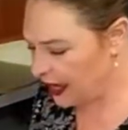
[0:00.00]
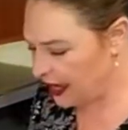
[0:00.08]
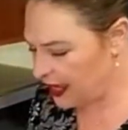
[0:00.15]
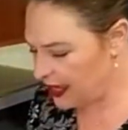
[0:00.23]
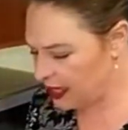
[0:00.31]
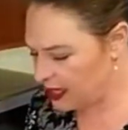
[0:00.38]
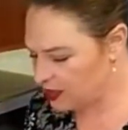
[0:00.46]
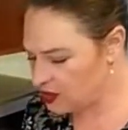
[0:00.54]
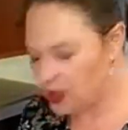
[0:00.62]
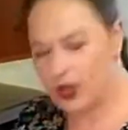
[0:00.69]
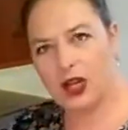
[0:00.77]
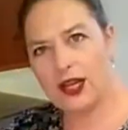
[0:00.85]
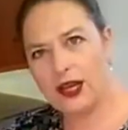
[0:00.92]

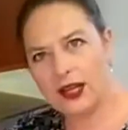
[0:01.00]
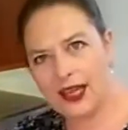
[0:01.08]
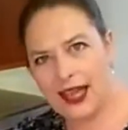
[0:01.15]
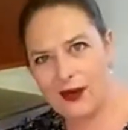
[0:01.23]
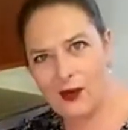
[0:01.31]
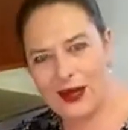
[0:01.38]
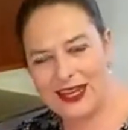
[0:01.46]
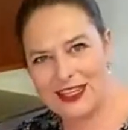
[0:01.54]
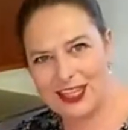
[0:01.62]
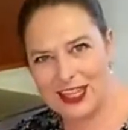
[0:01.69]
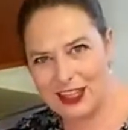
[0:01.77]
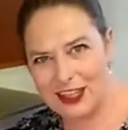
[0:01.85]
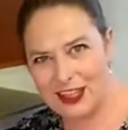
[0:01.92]
is you're going to kind of wait
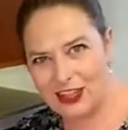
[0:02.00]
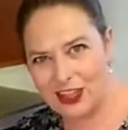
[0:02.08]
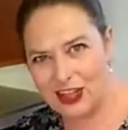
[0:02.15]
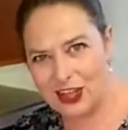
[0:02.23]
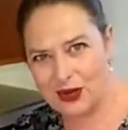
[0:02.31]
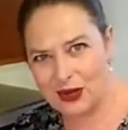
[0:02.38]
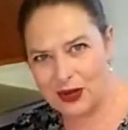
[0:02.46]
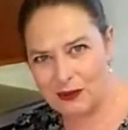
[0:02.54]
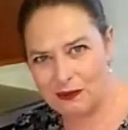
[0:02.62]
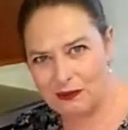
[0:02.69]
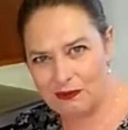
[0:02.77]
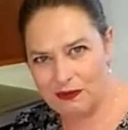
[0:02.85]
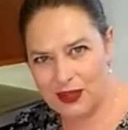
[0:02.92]
until
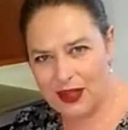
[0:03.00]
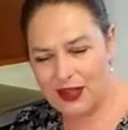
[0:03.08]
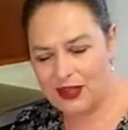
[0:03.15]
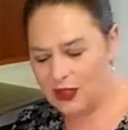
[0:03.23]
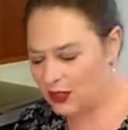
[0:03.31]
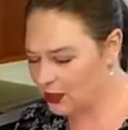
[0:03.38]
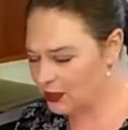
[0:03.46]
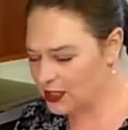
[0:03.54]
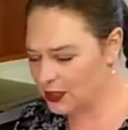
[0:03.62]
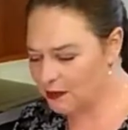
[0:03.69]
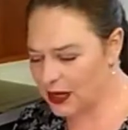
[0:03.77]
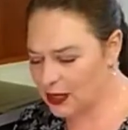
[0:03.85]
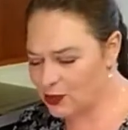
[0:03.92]
your
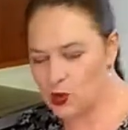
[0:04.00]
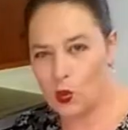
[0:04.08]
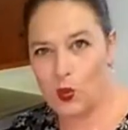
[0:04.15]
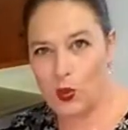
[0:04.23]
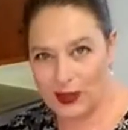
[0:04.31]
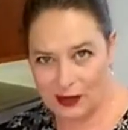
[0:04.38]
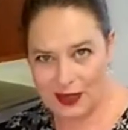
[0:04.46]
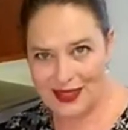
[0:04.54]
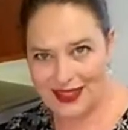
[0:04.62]
tomatoes wilt